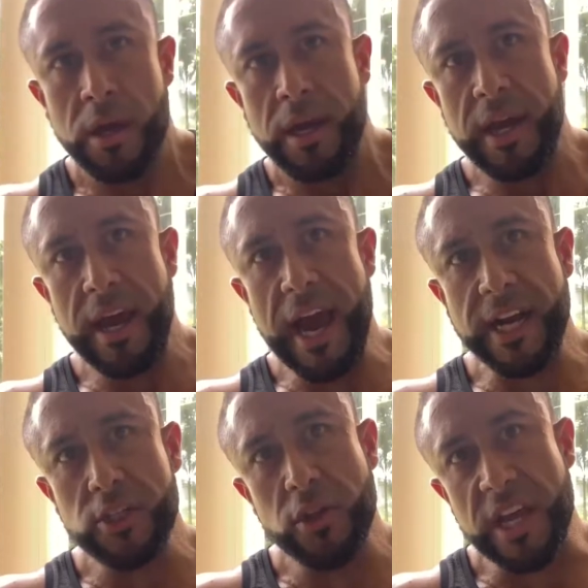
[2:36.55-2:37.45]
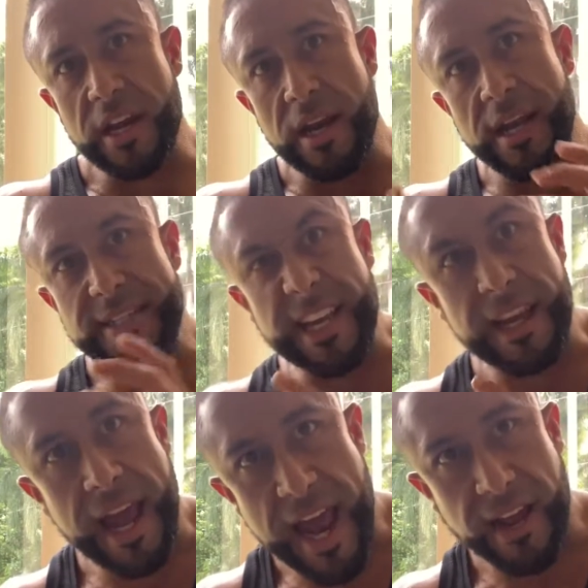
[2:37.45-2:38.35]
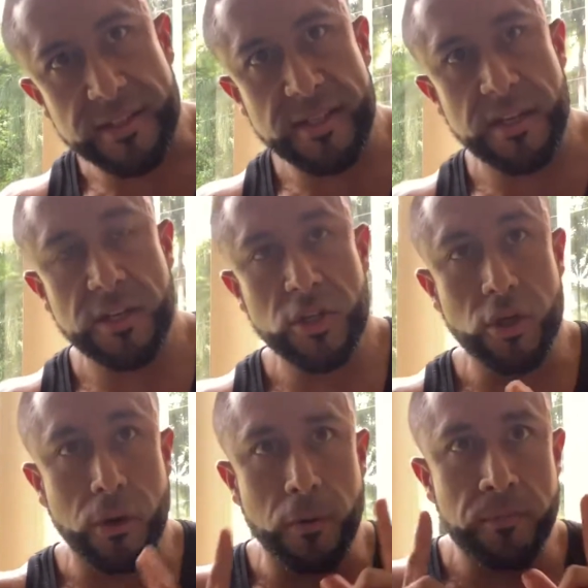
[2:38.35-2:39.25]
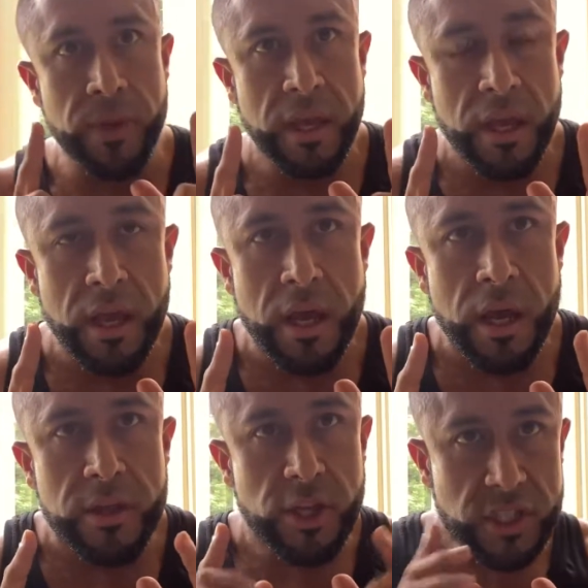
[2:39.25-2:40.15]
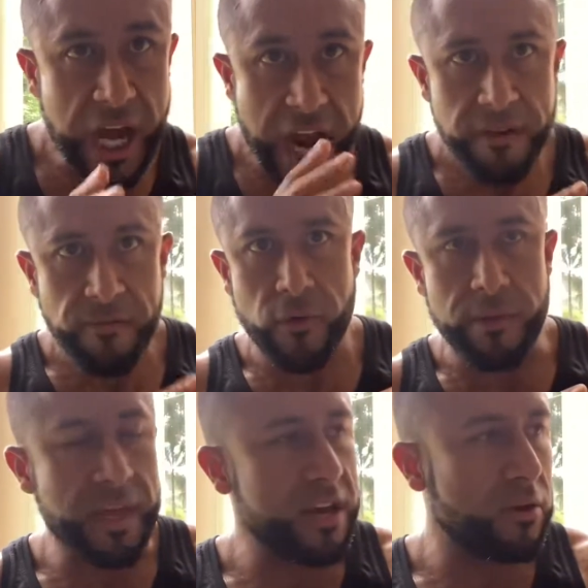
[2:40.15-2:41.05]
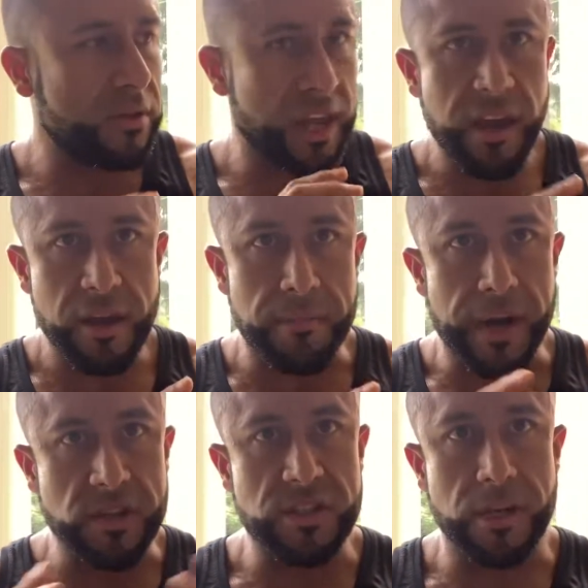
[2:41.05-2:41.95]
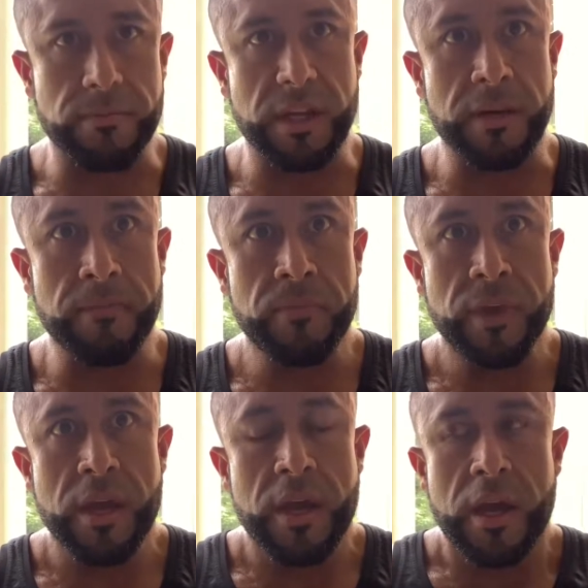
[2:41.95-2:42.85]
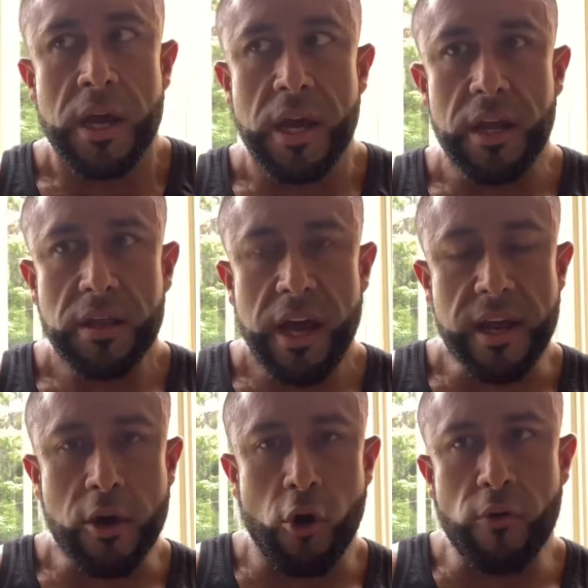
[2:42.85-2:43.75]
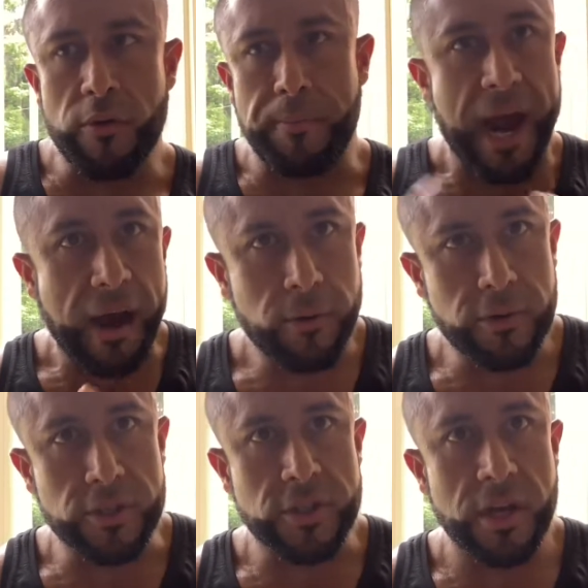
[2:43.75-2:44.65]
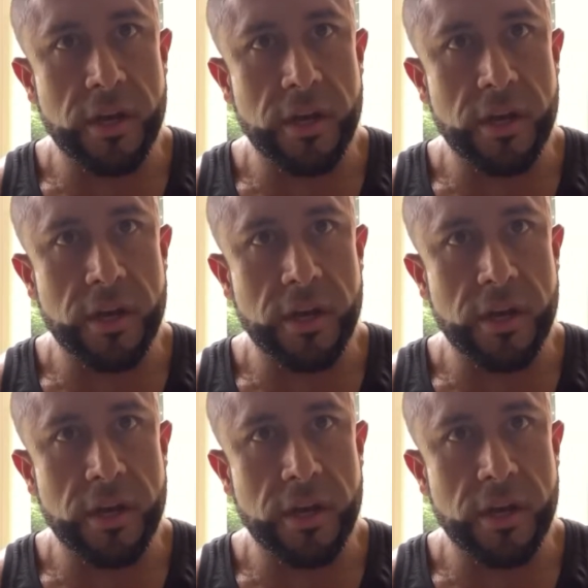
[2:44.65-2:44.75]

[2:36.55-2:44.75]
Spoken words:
it's enhanced. So the time frame that you're thinking about something, it like overpowers